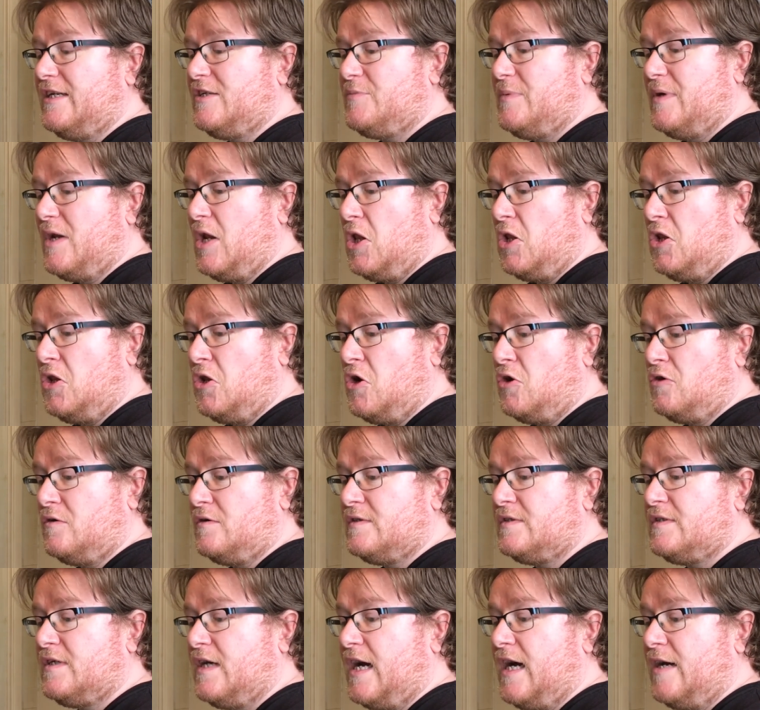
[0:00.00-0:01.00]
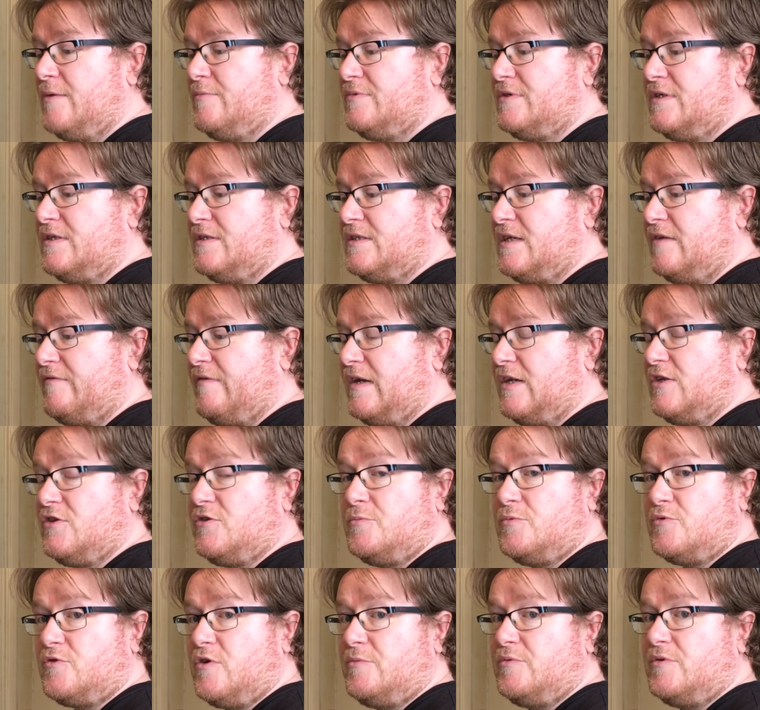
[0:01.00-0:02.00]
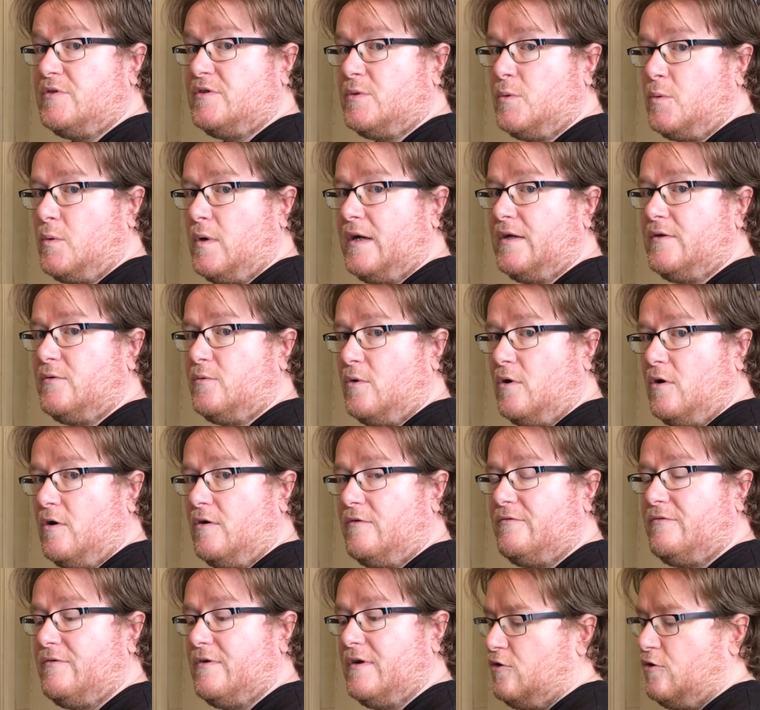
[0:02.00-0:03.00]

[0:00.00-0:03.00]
It's been a long time since I've had a subscription to White Dwarf.